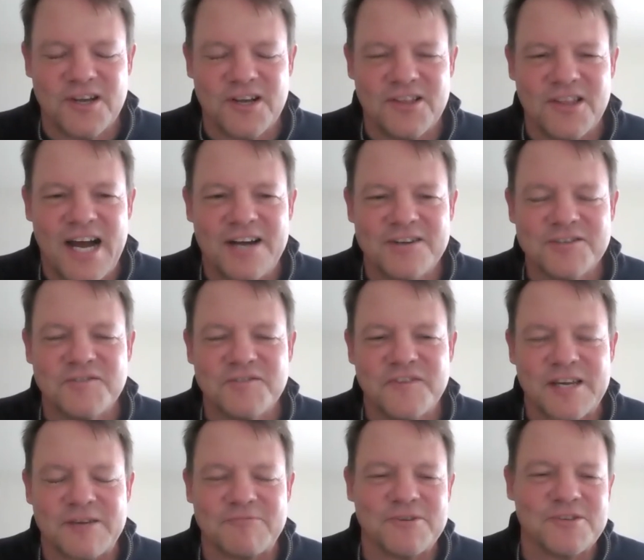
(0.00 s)
allows
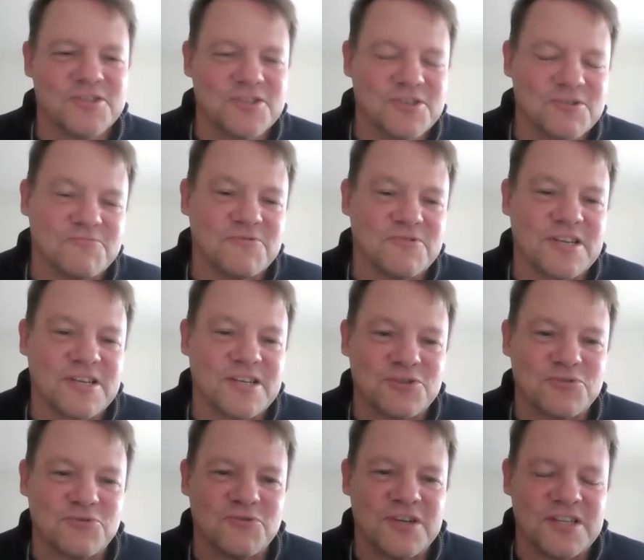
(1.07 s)
families to really
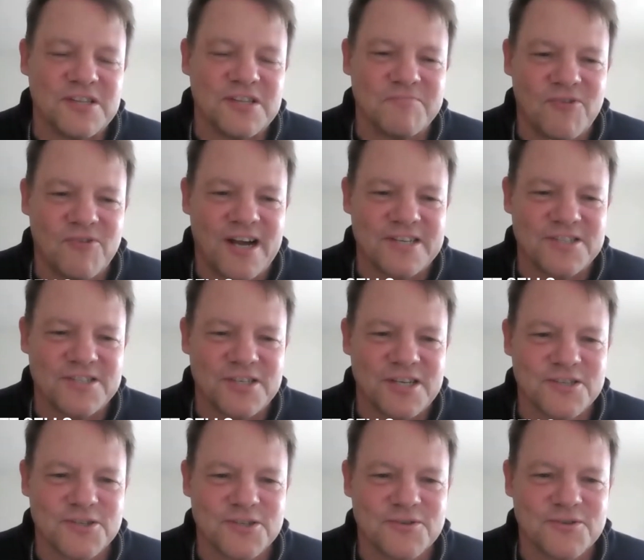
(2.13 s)
enjoy the
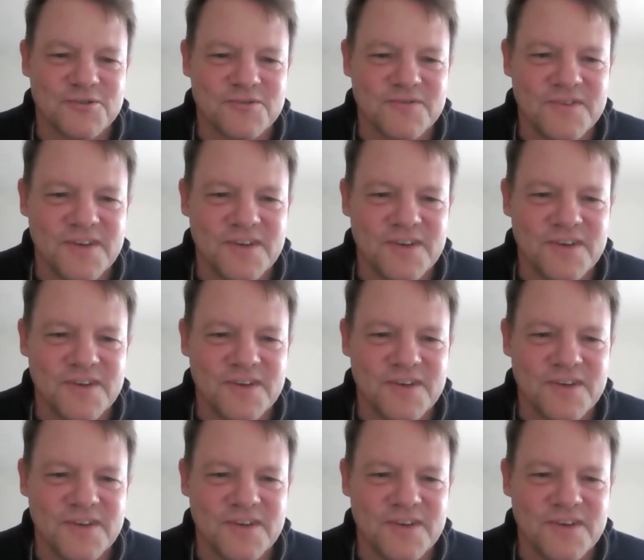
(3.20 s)
process.